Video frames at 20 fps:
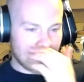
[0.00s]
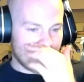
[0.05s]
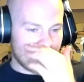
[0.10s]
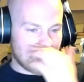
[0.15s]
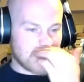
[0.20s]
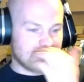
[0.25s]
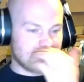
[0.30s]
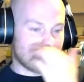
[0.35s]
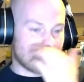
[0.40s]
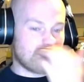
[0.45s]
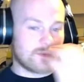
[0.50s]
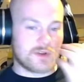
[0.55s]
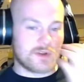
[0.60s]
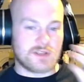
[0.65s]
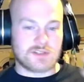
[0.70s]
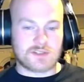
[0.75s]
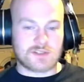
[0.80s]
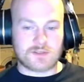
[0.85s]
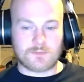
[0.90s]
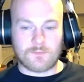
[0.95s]
if someone
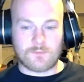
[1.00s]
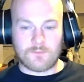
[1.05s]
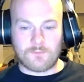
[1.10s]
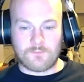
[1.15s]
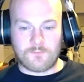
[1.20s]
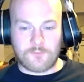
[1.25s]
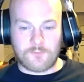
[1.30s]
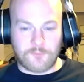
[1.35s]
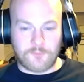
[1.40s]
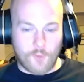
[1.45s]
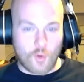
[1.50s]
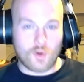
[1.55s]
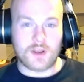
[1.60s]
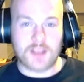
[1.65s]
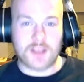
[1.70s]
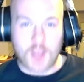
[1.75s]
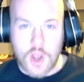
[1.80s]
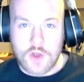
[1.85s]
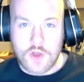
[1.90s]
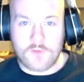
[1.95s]
is
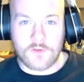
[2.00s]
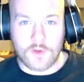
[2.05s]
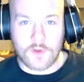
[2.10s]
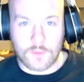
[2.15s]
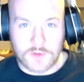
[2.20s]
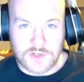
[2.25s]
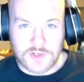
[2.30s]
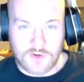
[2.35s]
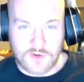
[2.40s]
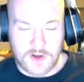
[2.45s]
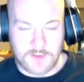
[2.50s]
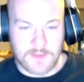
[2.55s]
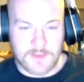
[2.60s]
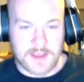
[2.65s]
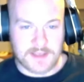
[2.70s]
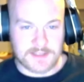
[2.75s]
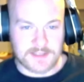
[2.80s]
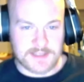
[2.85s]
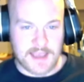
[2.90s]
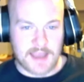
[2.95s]
falling over when trying to
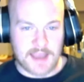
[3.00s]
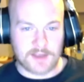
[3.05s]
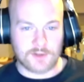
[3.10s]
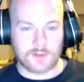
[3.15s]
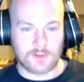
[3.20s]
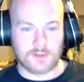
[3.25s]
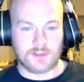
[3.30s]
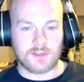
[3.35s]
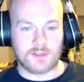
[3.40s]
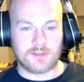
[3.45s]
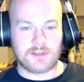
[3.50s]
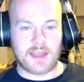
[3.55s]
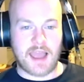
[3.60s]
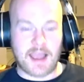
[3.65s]
make a tackle and